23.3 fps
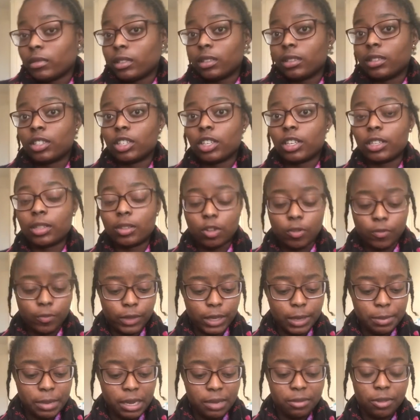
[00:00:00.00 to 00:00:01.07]
So
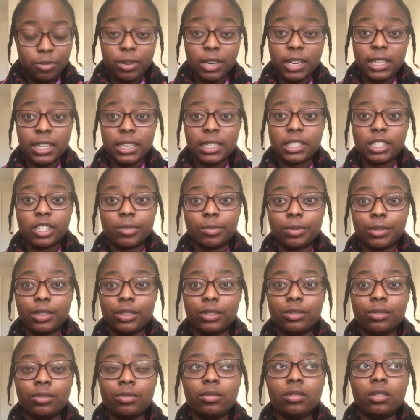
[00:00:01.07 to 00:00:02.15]
hopefully maybe one of these helps
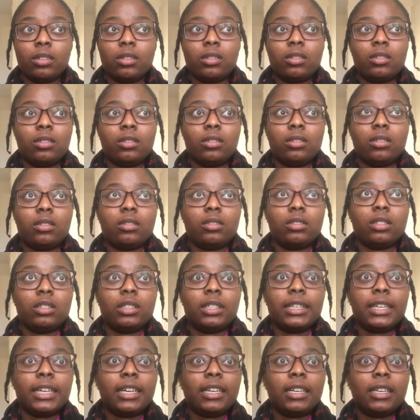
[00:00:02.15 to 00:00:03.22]
you.
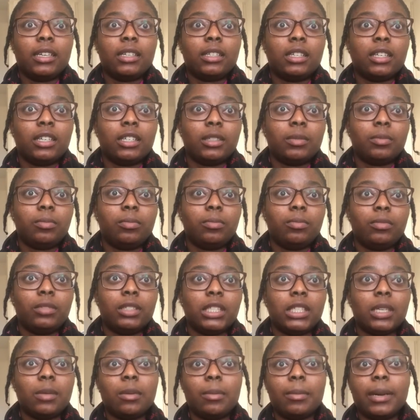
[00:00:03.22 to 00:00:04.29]
Again,
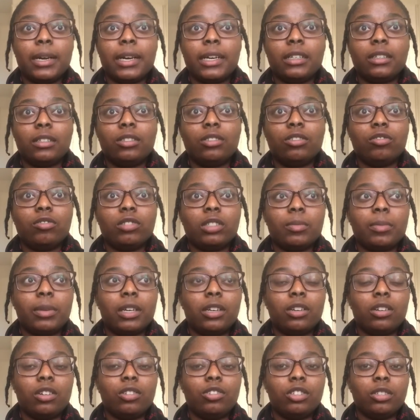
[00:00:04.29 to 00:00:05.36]
some of mine do
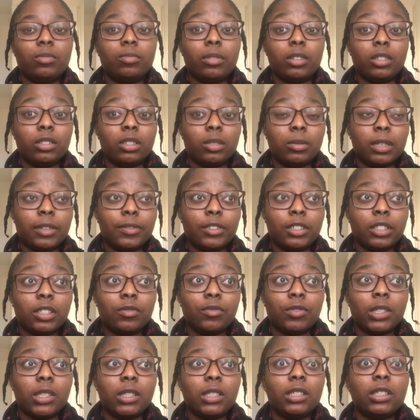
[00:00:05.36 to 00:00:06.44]
depend on your personal preference of
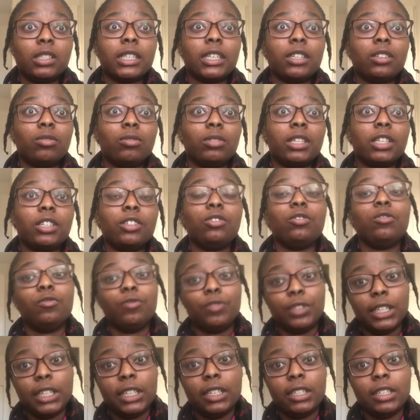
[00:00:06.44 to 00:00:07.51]
readings. I do tend to
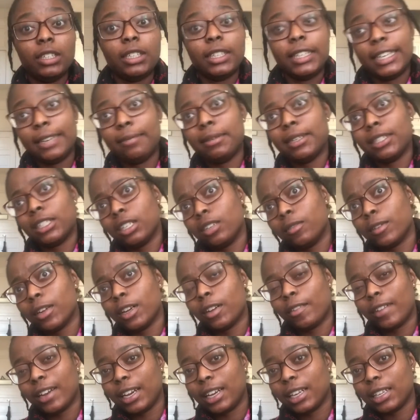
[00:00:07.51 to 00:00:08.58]
read to get myself out
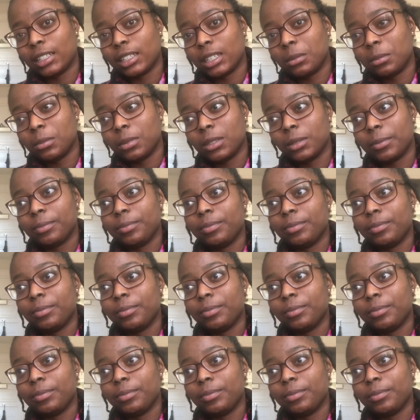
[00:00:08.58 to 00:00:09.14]
of reading slumps.